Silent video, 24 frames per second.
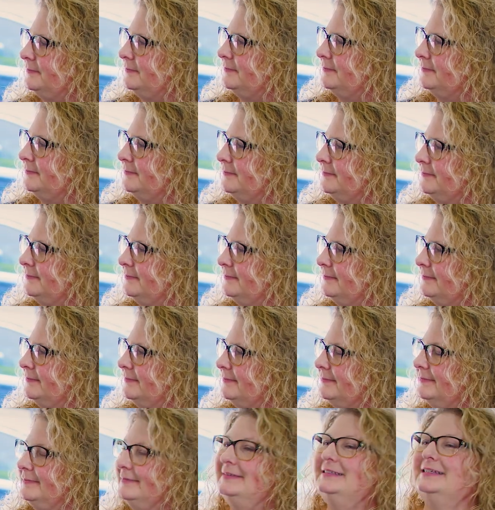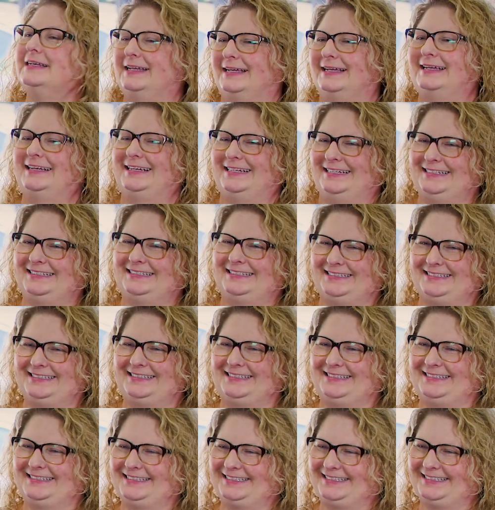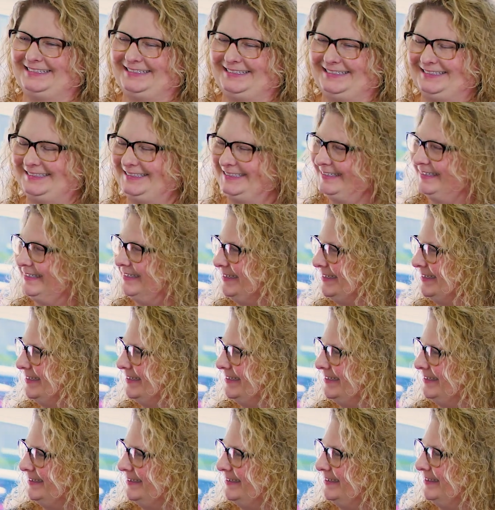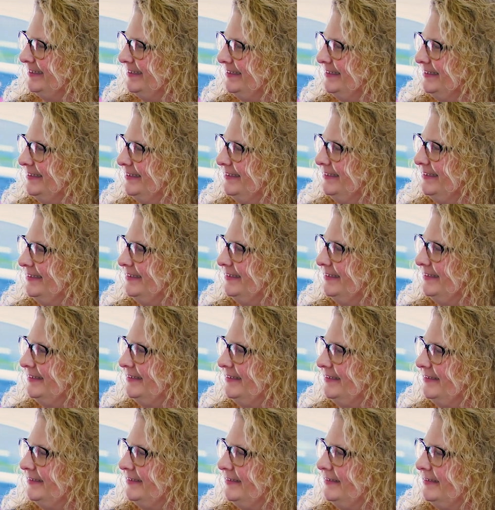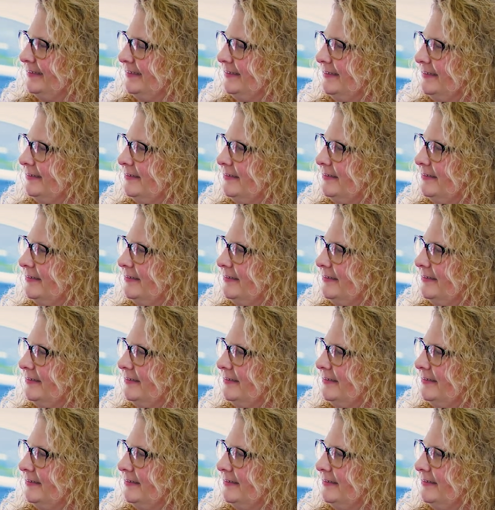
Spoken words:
(silent)